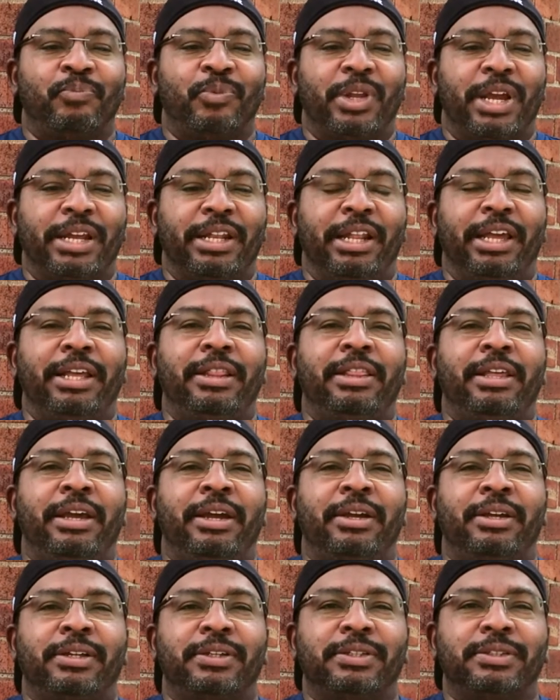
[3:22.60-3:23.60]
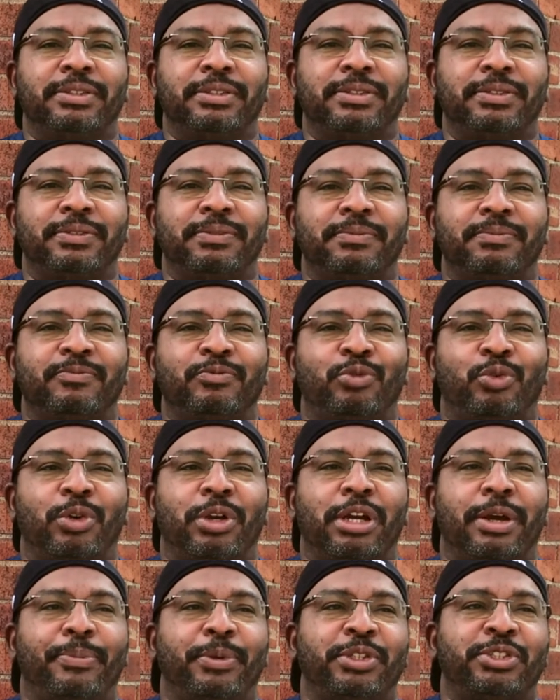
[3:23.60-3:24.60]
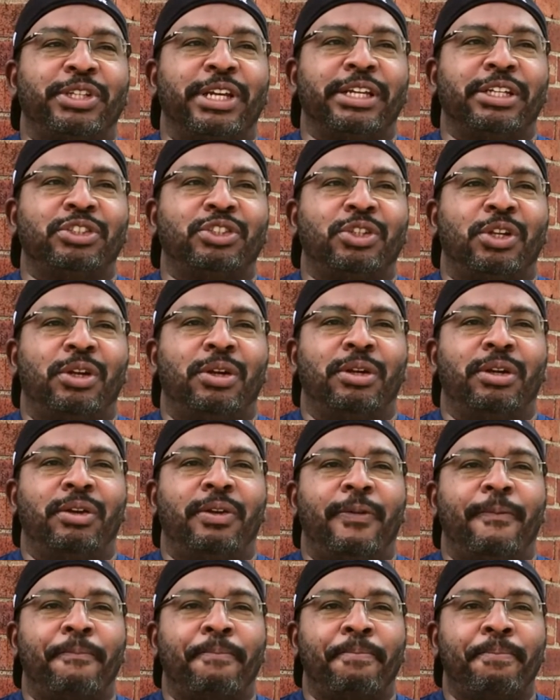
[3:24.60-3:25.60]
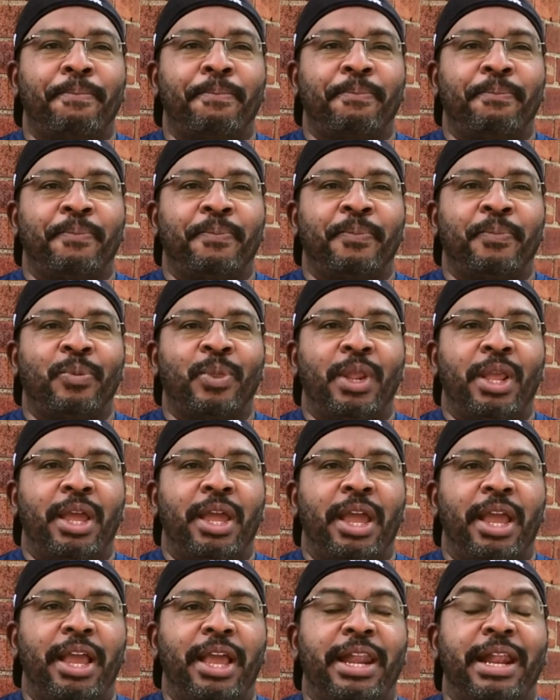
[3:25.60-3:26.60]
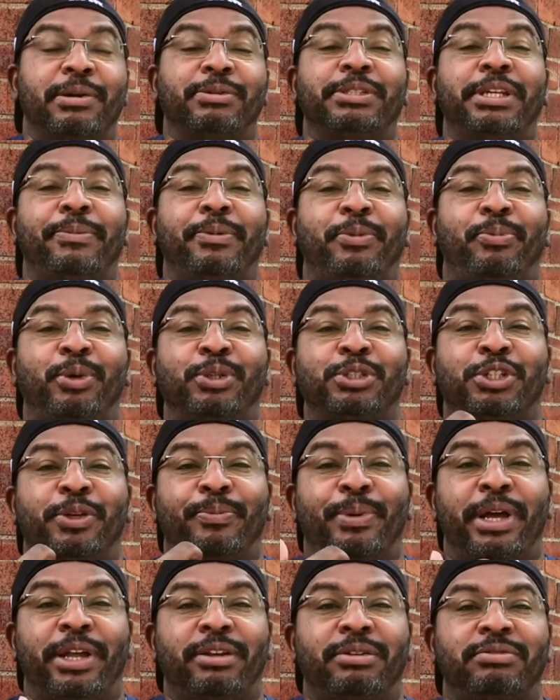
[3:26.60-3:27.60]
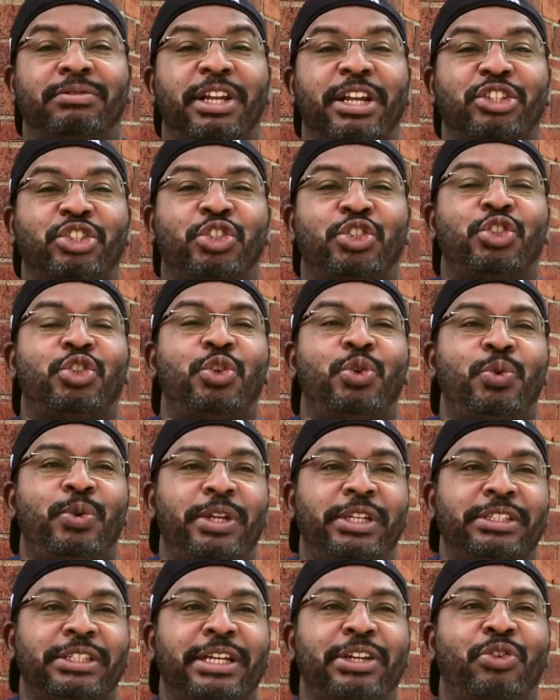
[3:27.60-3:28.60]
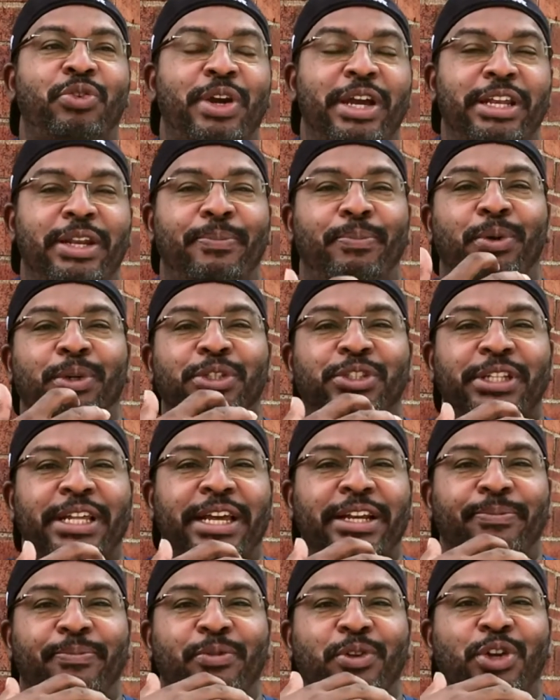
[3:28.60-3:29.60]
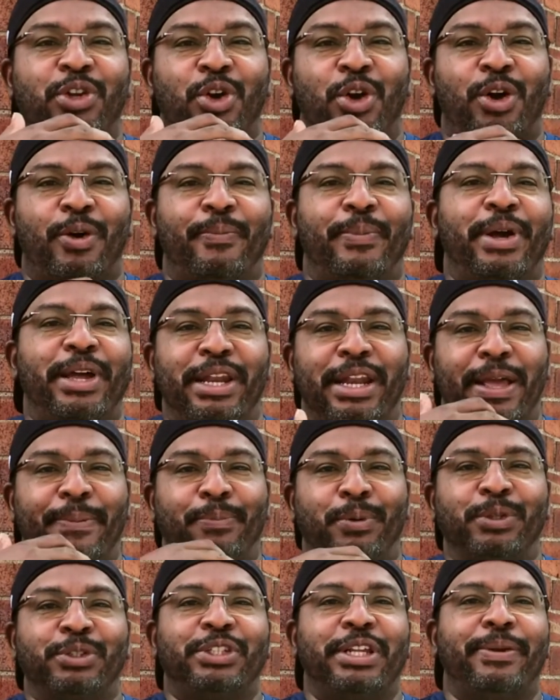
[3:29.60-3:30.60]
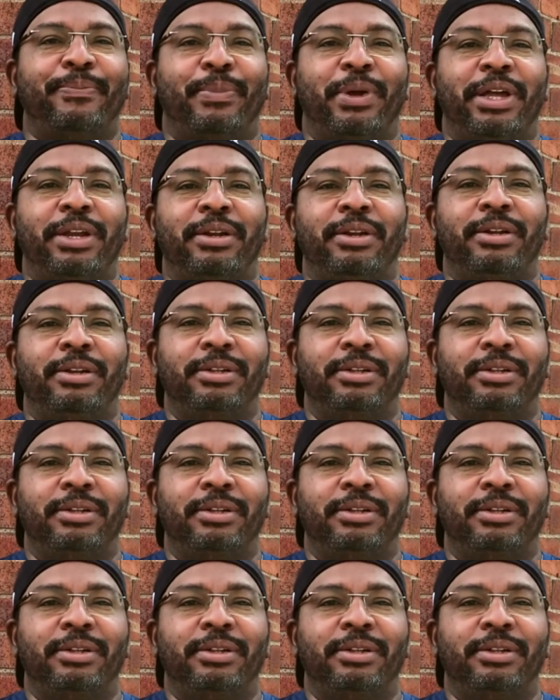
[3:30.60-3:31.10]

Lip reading: I laid there for a couple of seconds longer, and I was able to push the button. As soon as I tried to push that call button, I pushed that button.